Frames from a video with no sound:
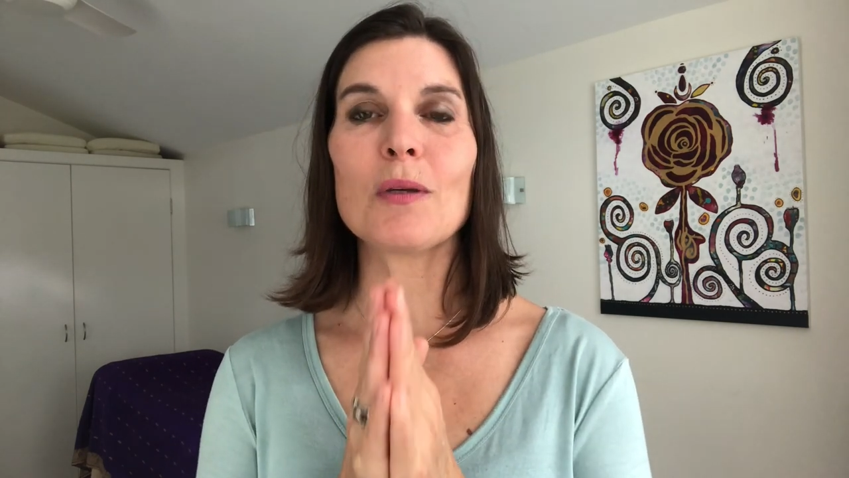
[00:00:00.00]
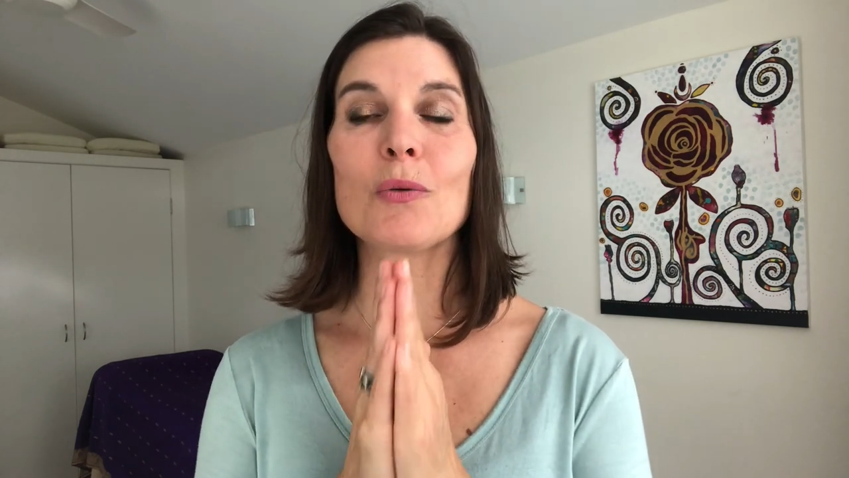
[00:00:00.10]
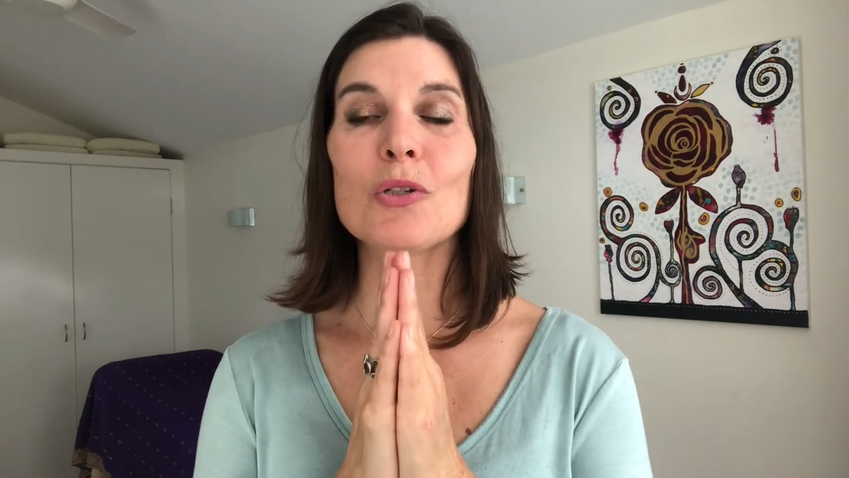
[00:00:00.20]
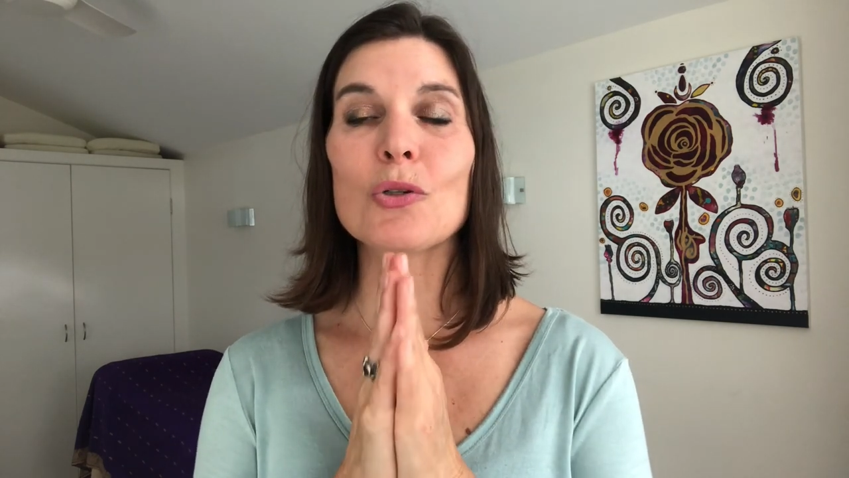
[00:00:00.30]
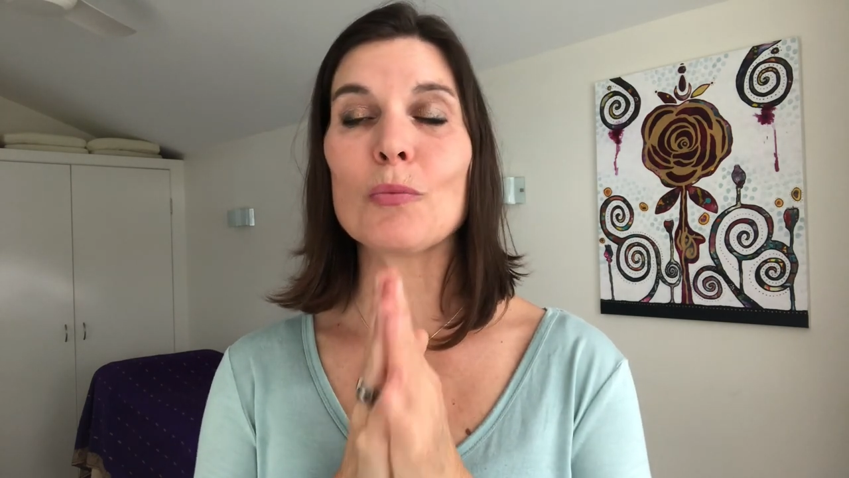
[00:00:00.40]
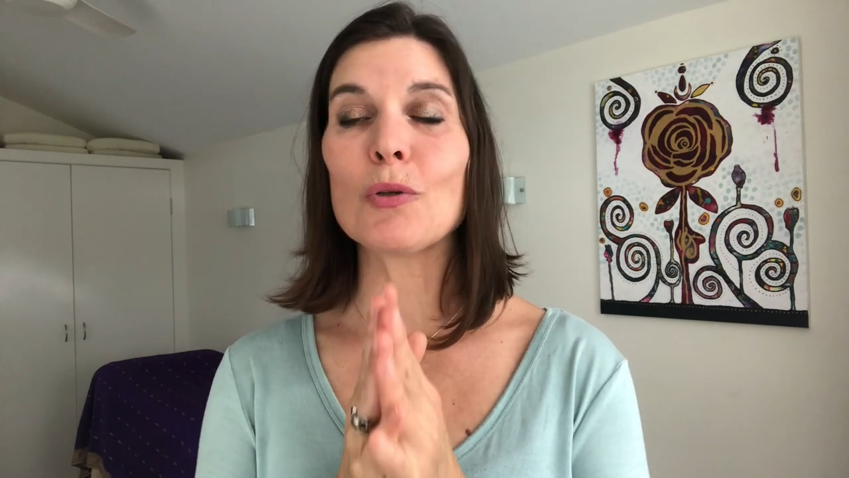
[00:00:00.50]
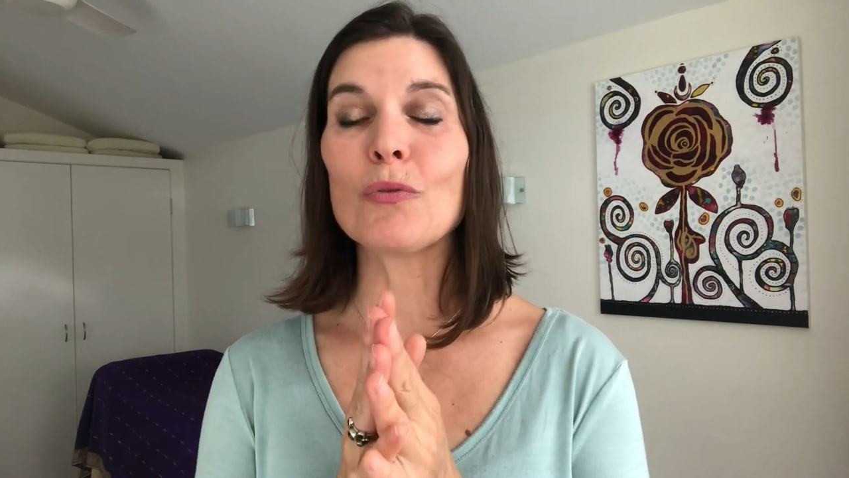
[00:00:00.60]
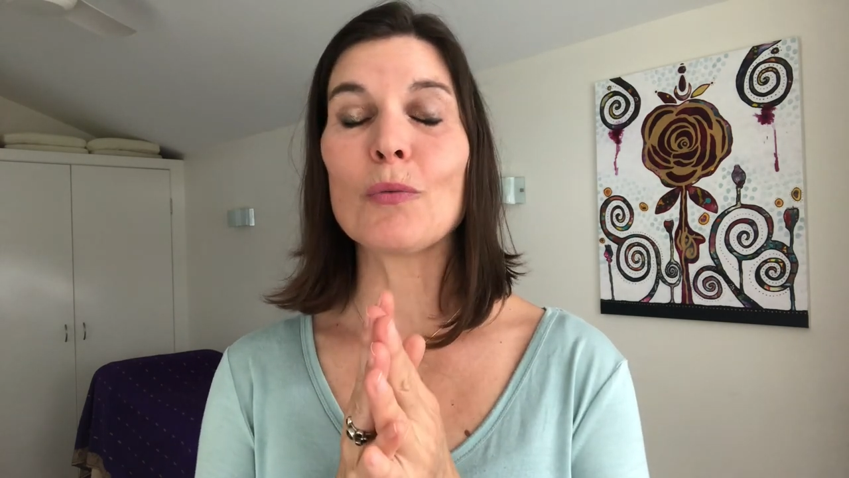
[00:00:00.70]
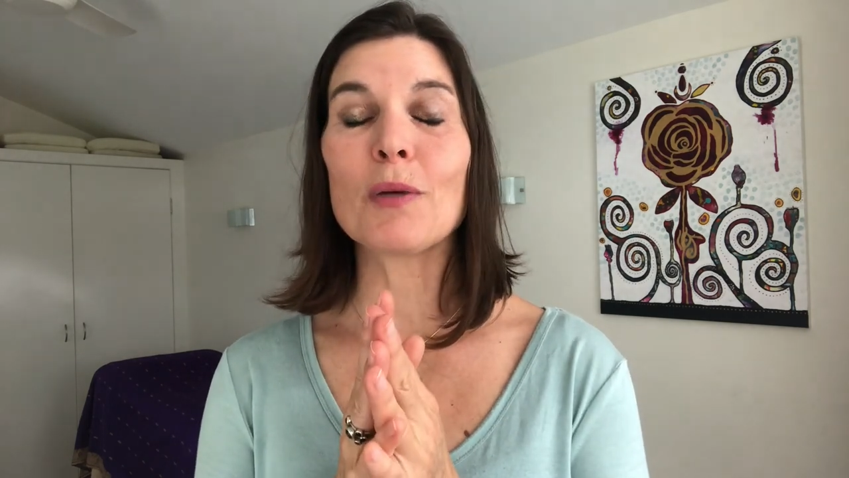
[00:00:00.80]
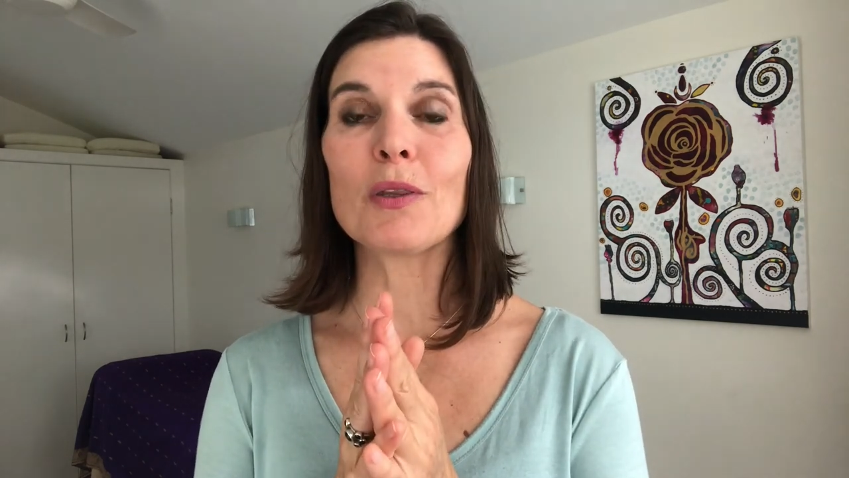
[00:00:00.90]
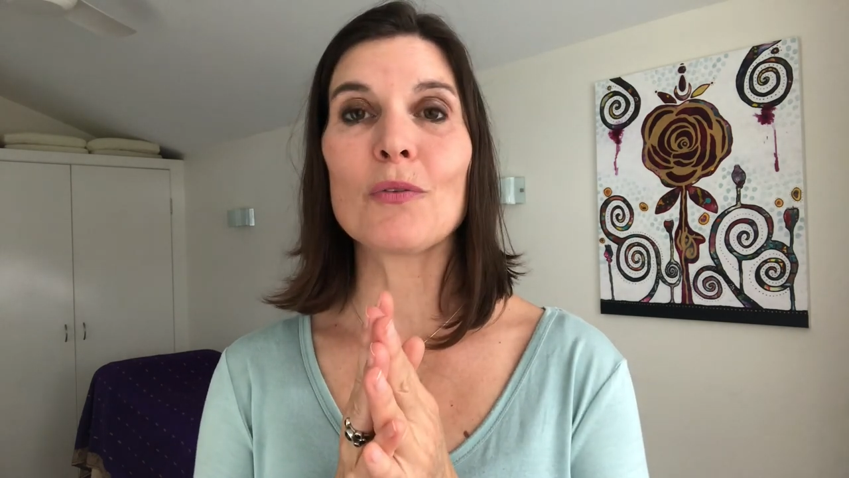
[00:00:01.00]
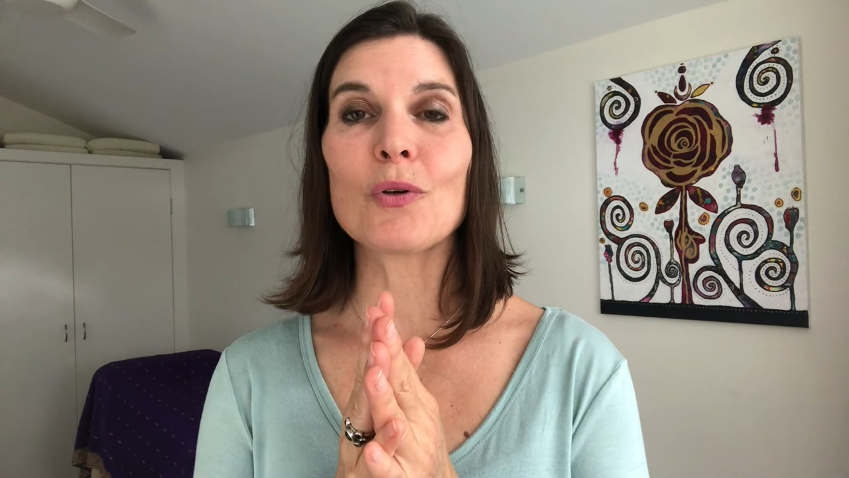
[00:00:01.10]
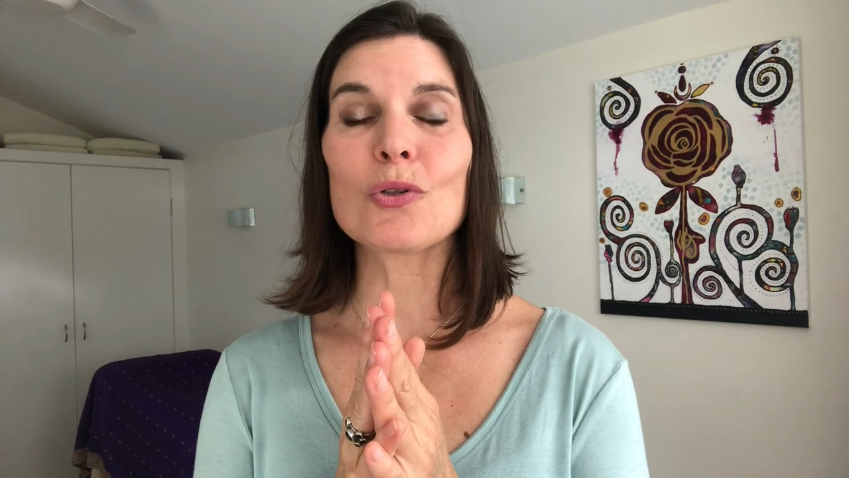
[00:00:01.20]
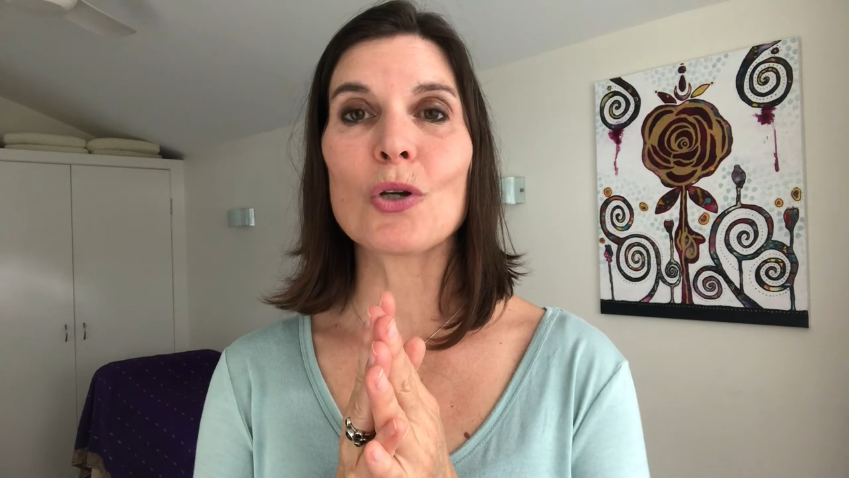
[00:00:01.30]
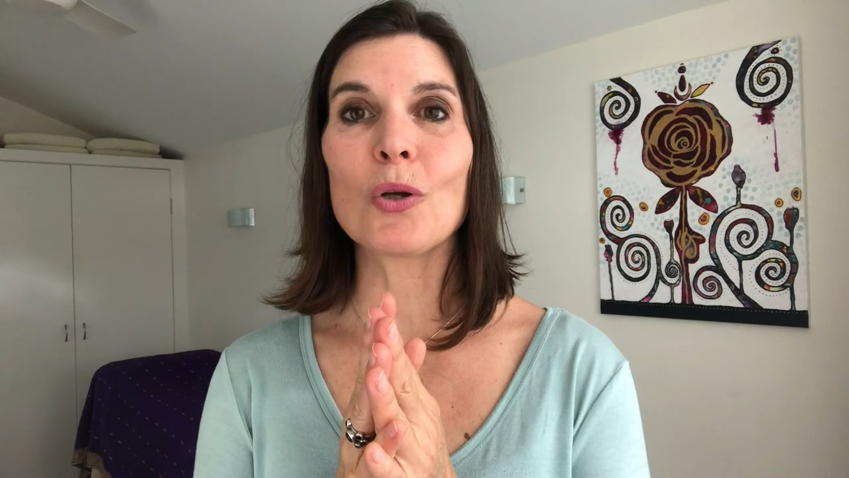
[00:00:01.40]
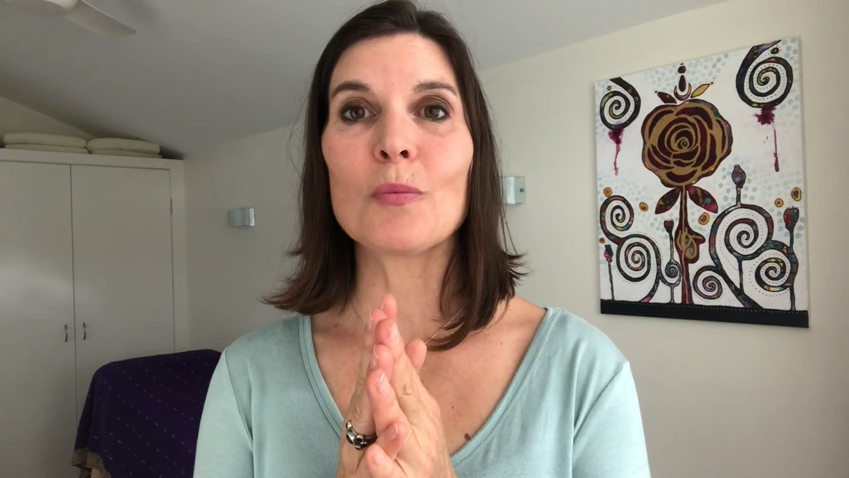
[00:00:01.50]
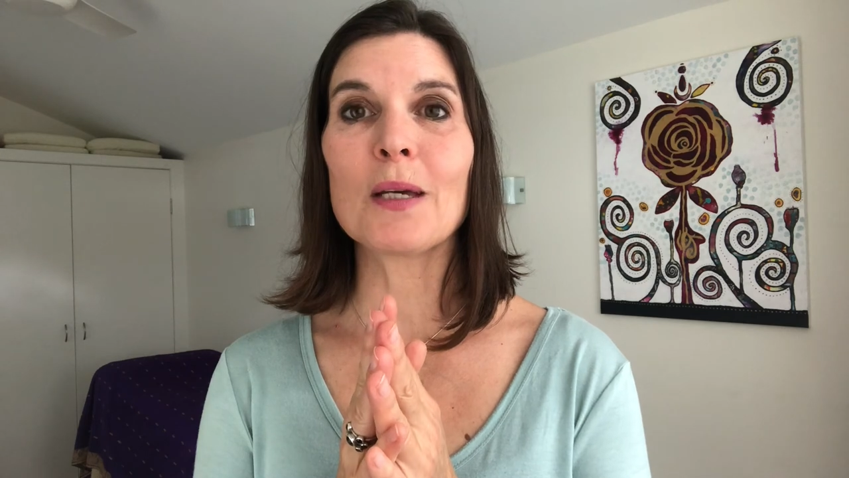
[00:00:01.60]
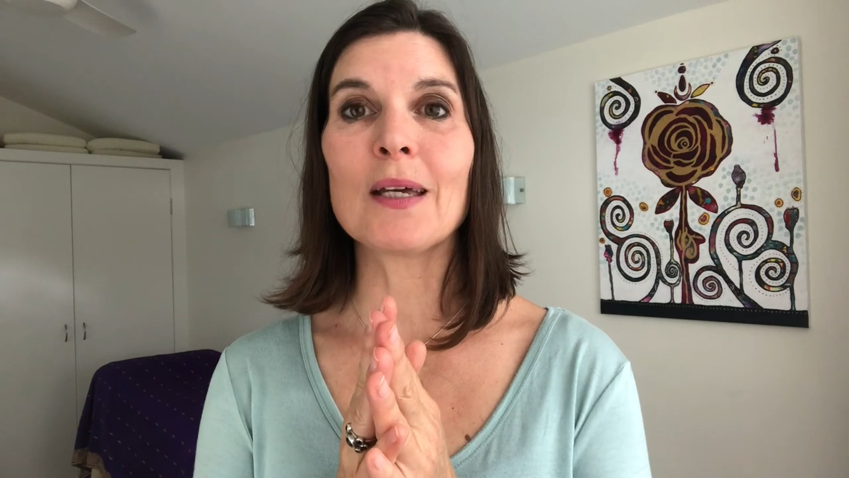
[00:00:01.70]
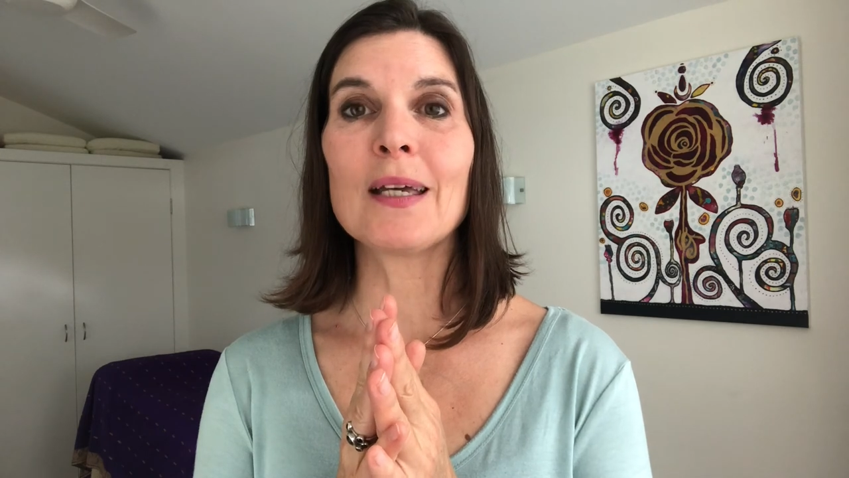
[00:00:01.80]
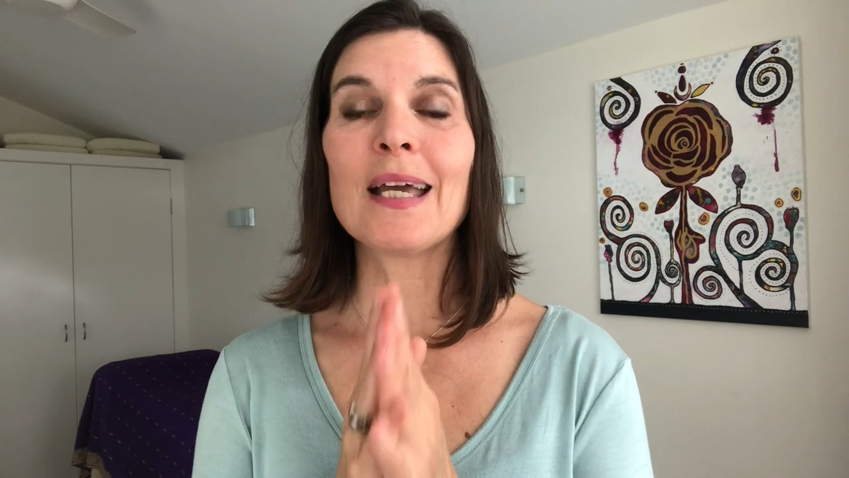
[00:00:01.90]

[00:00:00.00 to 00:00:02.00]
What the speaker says: I wish you a beautiful month of October.